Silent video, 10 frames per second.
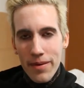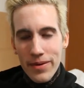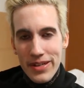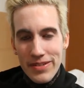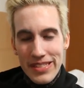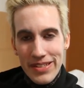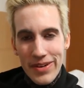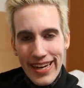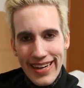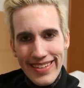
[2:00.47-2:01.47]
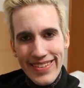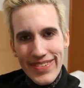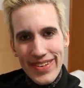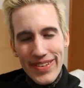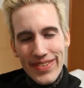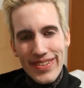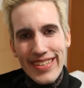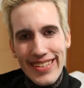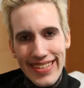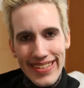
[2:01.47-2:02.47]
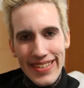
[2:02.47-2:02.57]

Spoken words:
what are you doing? What do you...